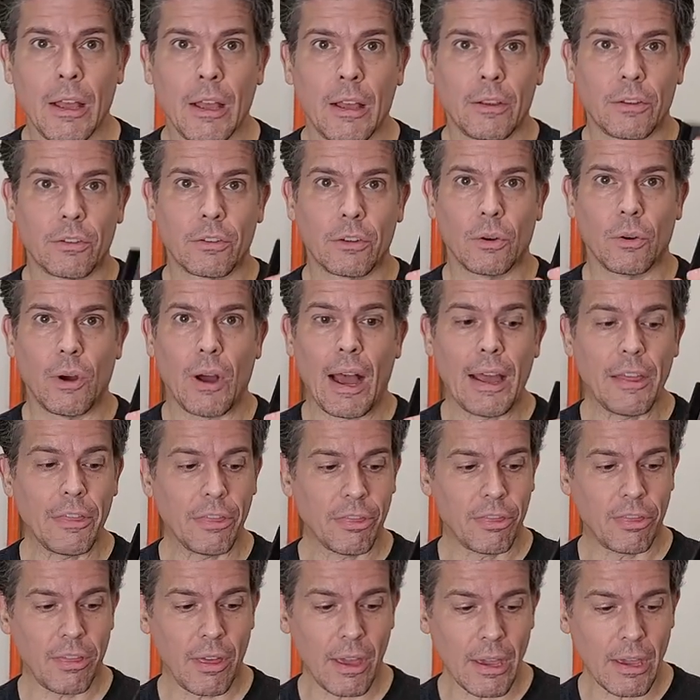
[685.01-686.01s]
So I
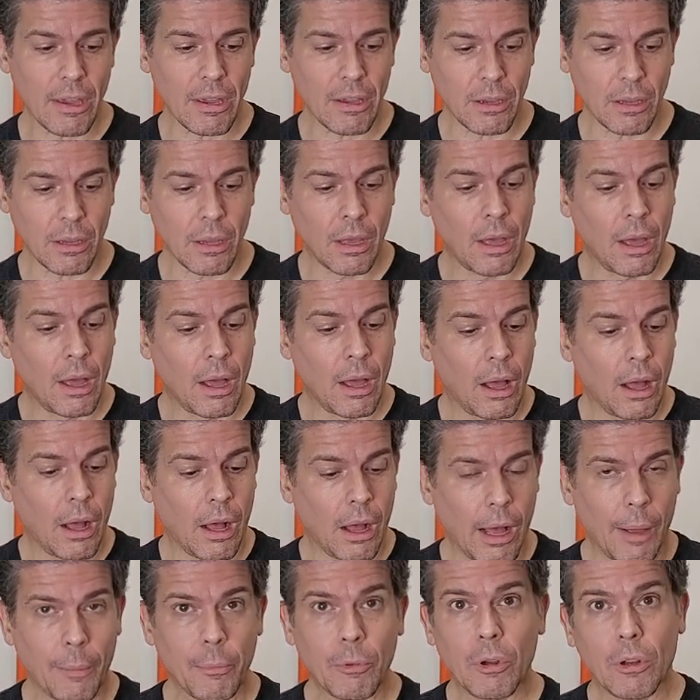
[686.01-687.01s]
think
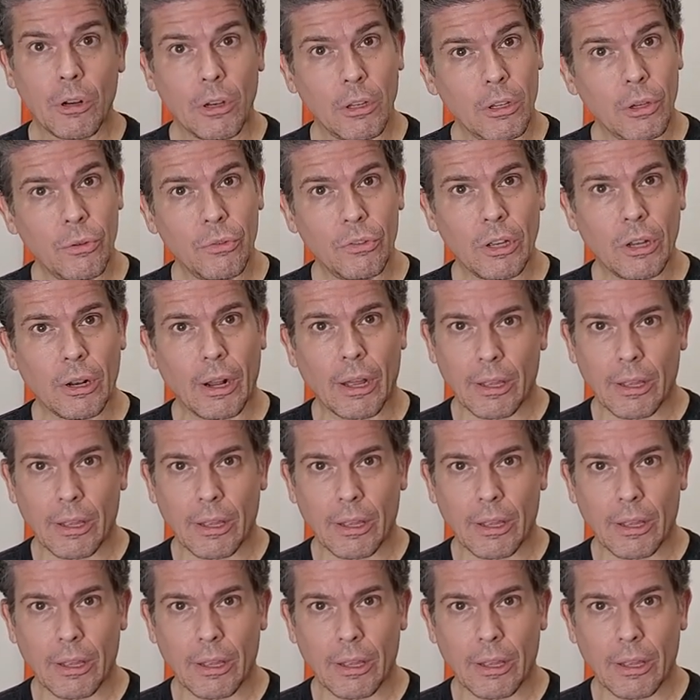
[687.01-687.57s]
I'm going to use it.